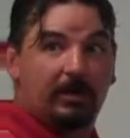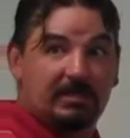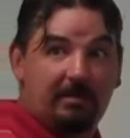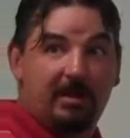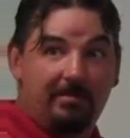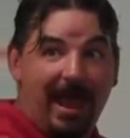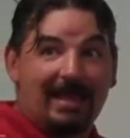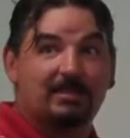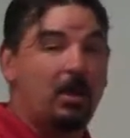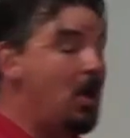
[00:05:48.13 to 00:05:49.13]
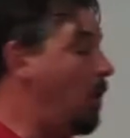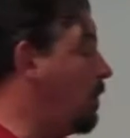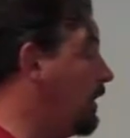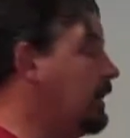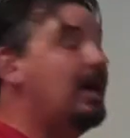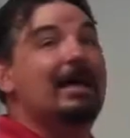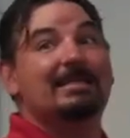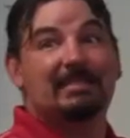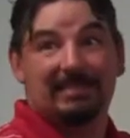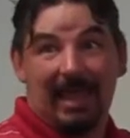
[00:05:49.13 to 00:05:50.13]
subnet mask, or a
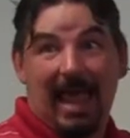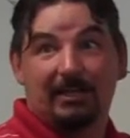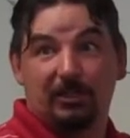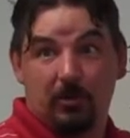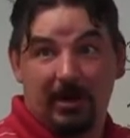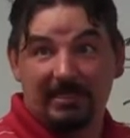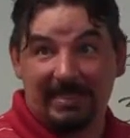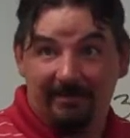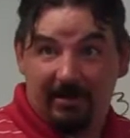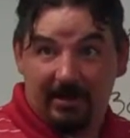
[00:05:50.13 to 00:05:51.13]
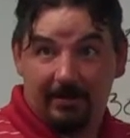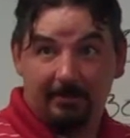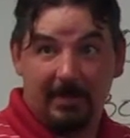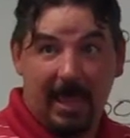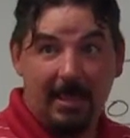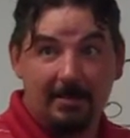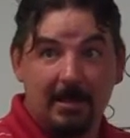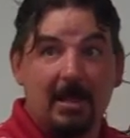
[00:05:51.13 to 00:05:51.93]
/27, okay?